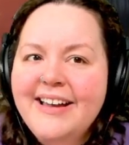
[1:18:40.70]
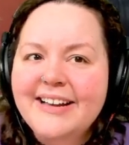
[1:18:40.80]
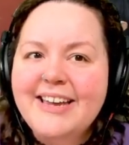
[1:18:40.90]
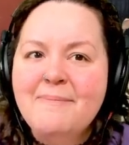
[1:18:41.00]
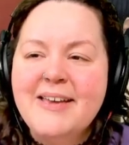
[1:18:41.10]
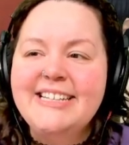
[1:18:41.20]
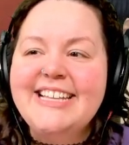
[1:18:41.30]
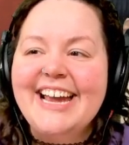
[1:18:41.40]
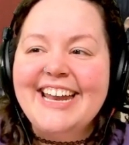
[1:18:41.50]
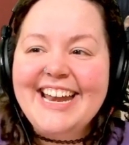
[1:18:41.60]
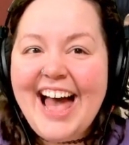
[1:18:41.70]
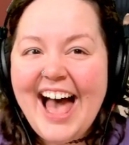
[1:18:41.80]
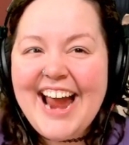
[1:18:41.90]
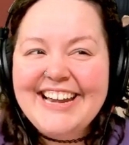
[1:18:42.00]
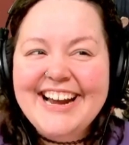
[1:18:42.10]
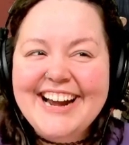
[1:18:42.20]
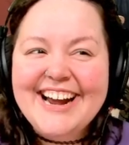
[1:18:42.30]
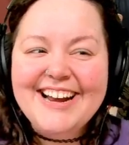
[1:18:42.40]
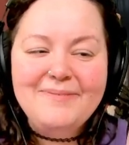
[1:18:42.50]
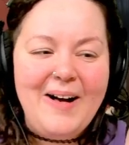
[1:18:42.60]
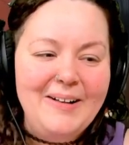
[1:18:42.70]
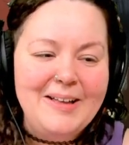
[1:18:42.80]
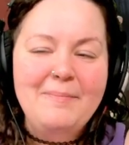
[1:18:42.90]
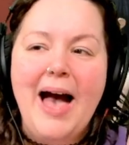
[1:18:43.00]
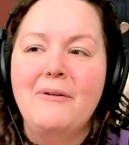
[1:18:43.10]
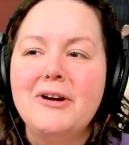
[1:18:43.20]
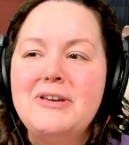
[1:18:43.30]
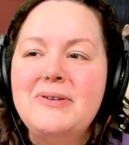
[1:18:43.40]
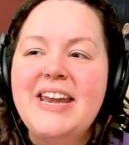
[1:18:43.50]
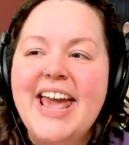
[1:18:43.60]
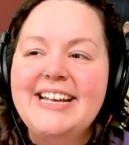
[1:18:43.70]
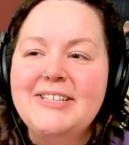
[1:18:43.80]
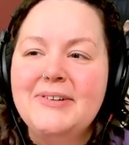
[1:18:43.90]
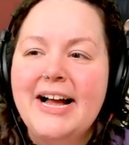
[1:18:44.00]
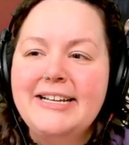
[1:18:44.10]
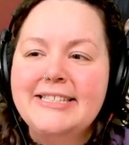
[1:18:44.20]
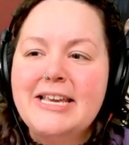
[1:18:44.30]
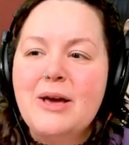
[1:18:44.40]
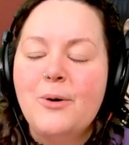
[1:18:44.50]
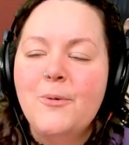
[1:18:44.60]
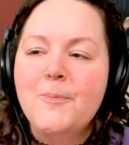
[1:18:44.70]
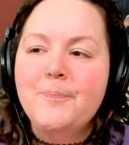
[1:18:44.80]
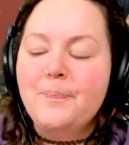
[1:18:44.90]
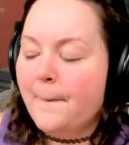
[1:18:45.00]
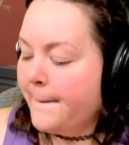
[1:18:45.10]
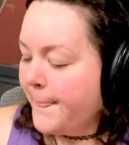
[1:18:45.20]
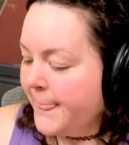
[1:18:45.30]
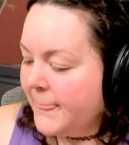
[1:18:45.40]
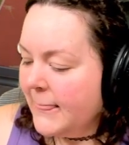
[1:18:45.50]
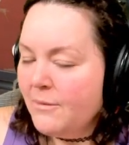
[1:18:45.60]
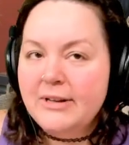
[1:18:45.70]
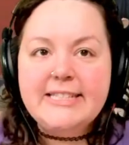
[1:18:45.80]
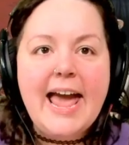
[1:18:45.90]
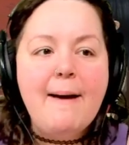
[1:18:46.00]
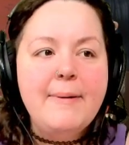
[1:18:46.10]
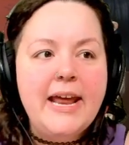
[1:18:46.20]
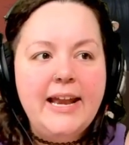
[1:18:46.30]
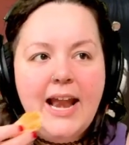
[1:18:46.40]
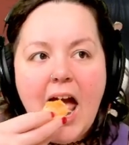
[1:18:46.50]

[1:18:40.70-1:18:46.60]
Give me a second. Hi, nerd. Welcome. How are you today? So glad to see you. What's happening?